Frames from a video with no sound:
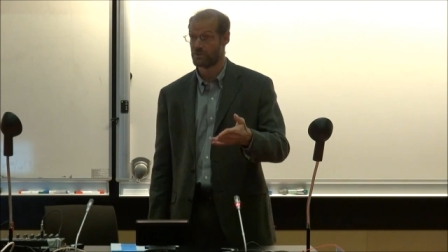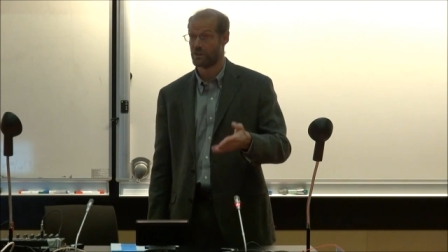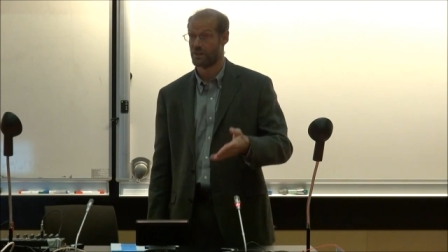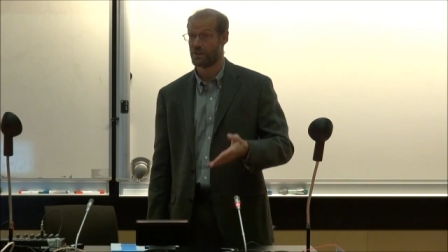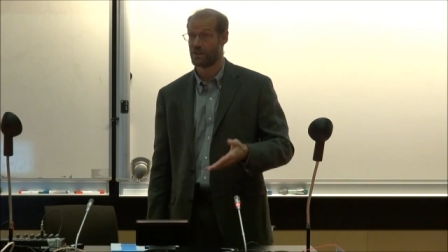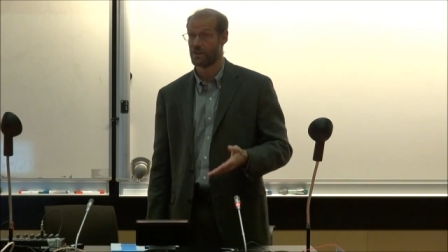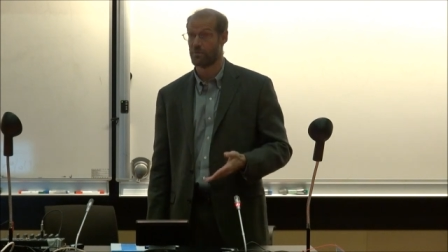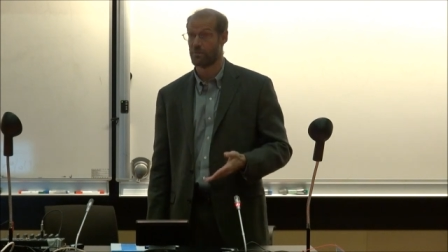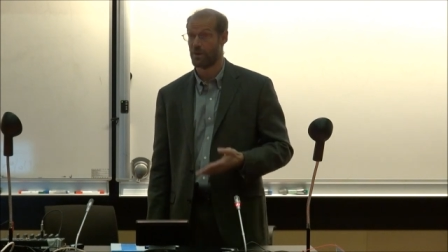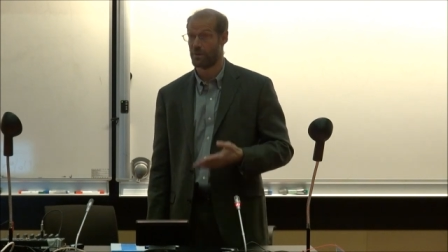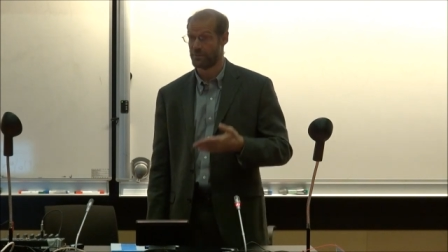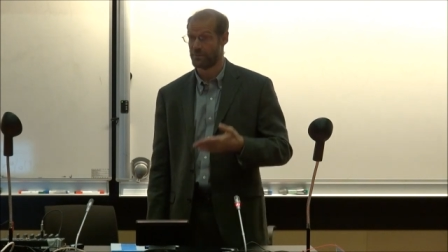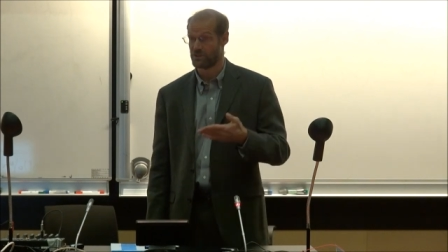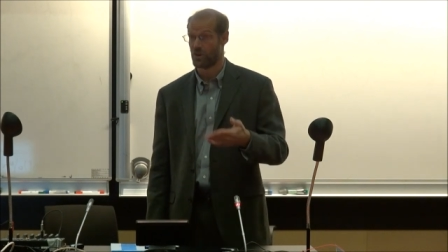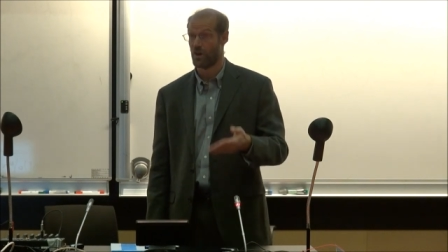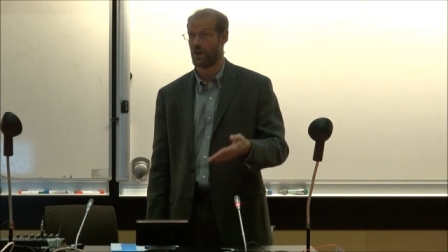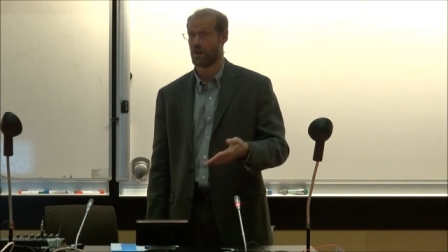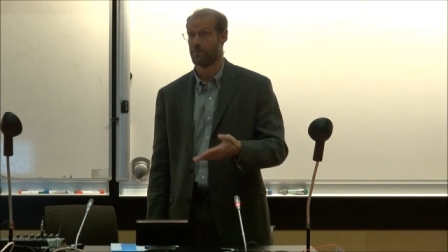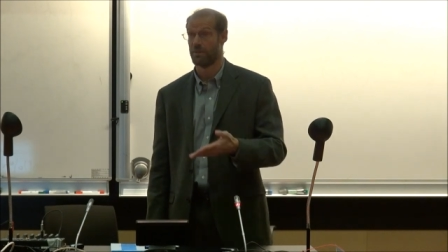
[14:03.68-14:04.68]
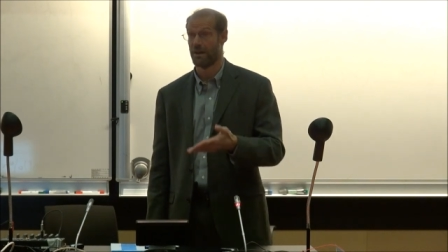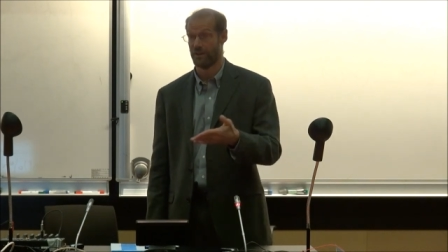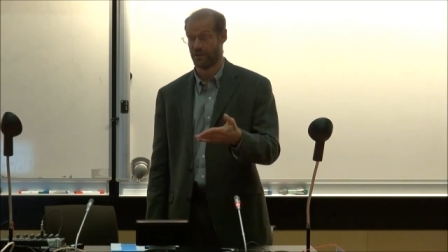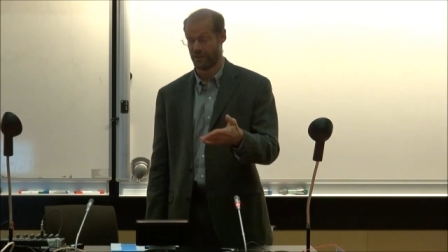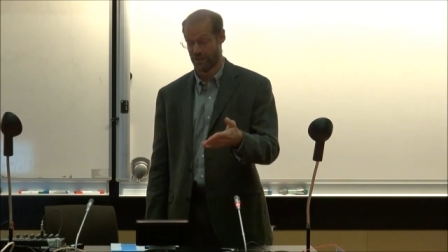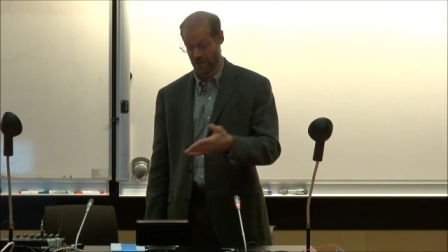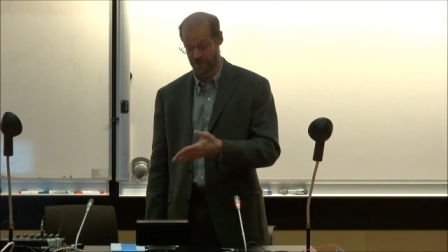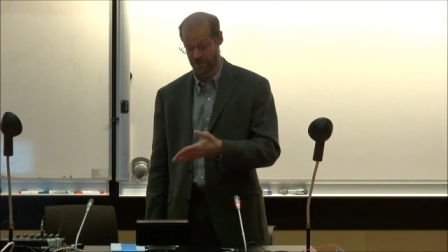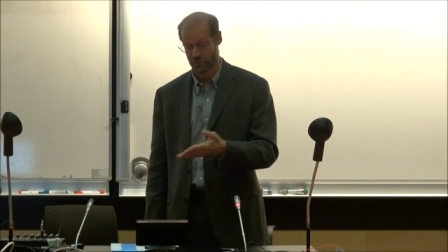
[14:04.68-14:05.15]
is going to come up and talk
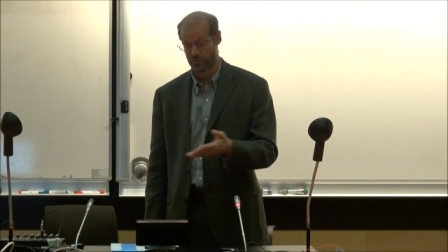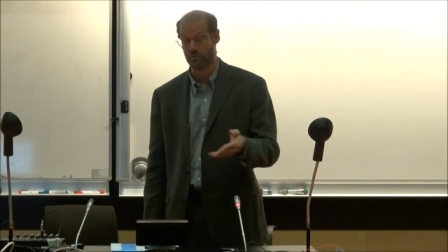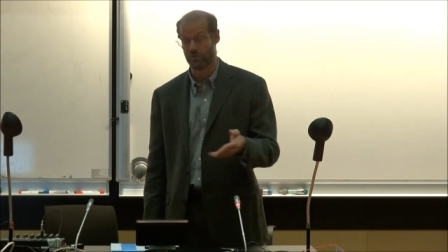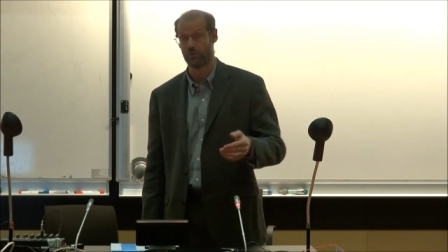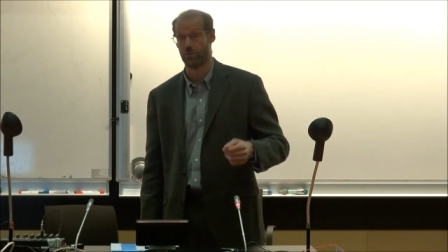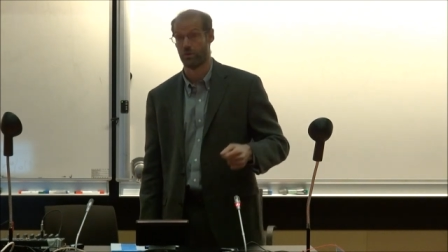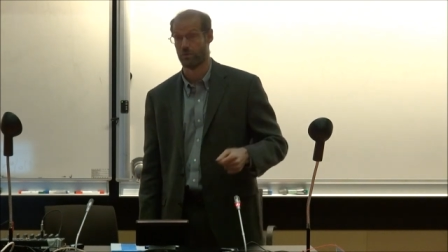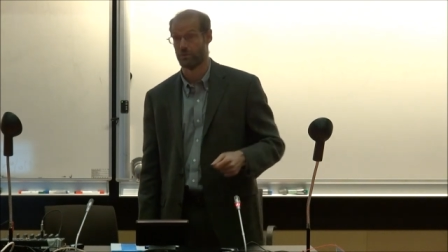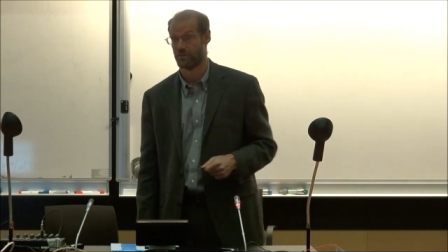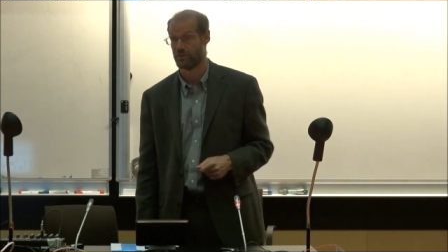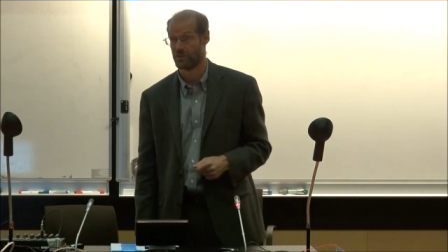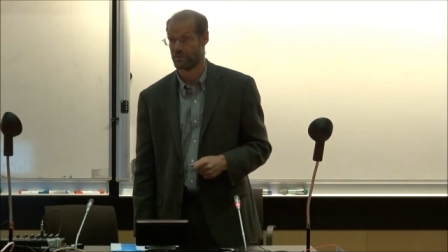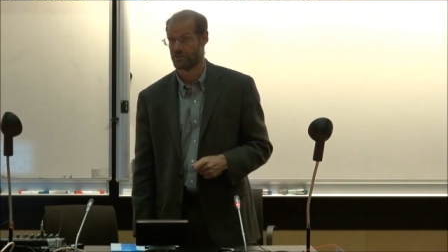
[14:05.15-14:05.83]
about a different form of